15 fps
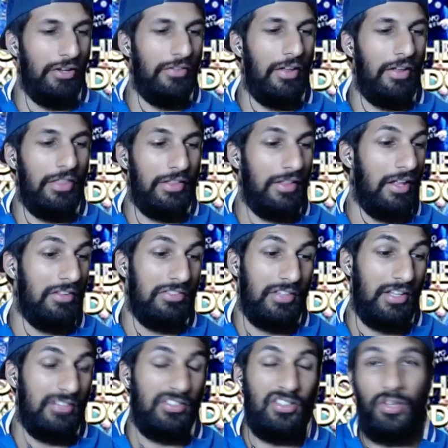I think
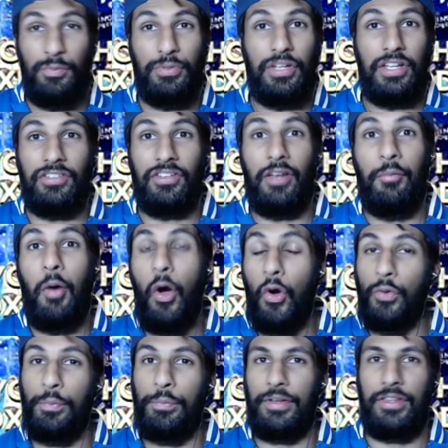that's a good prediction. I'm
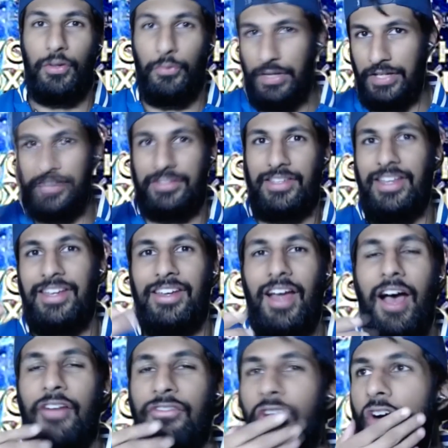hoping that we can stay in.
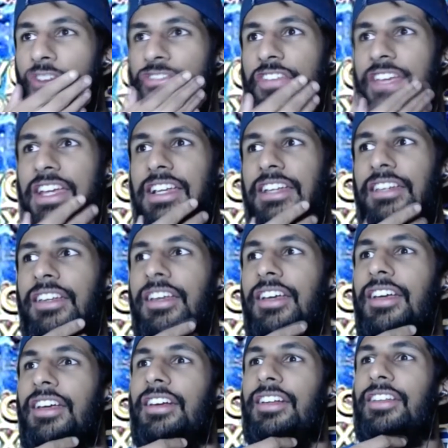I've got a feeling
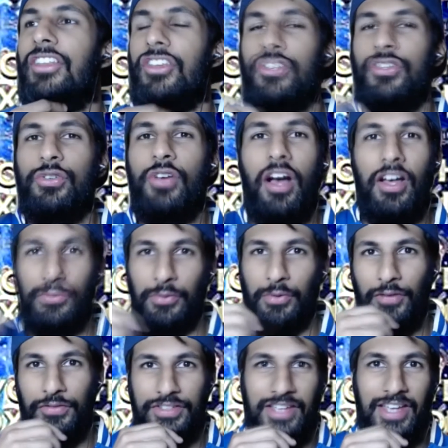that you guys will
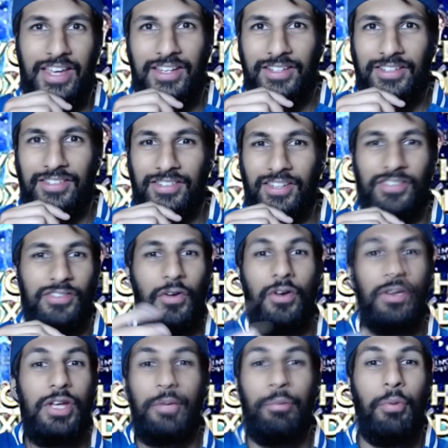overtake us because we're
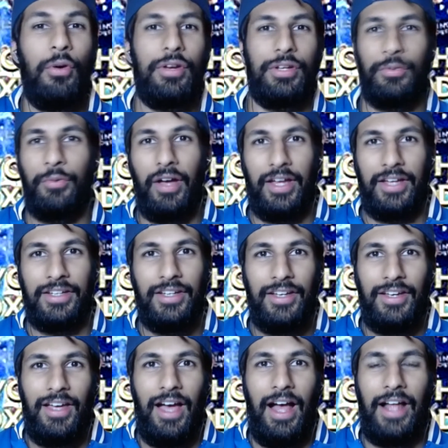only a point away.
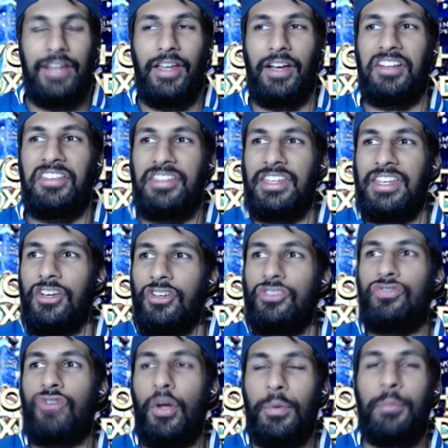and I can see us
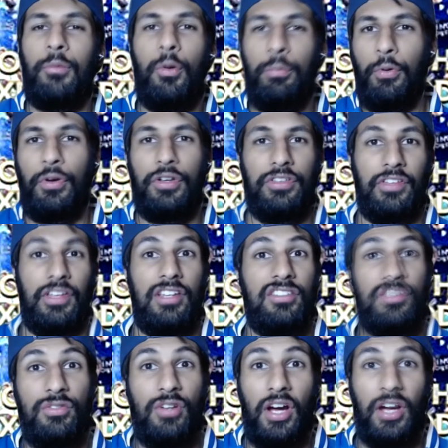dropping more points,
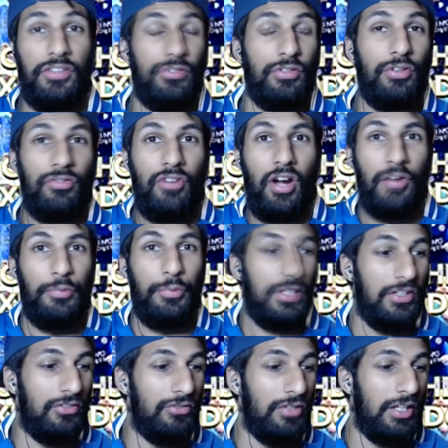and you guys are on a right
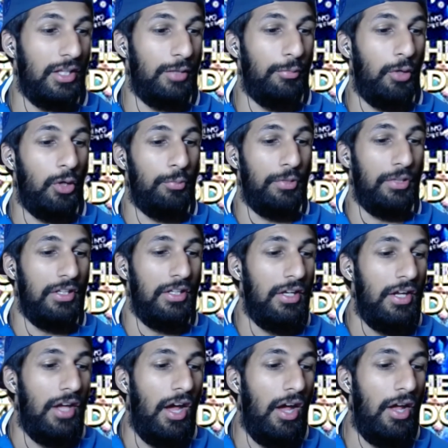winning streak at the moment.
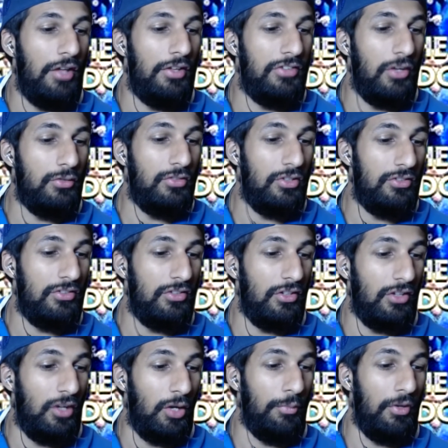So just to
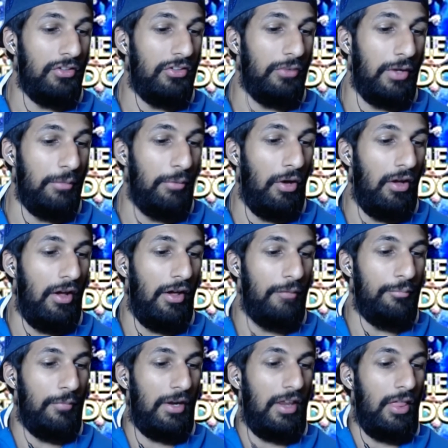come on to it, but man of the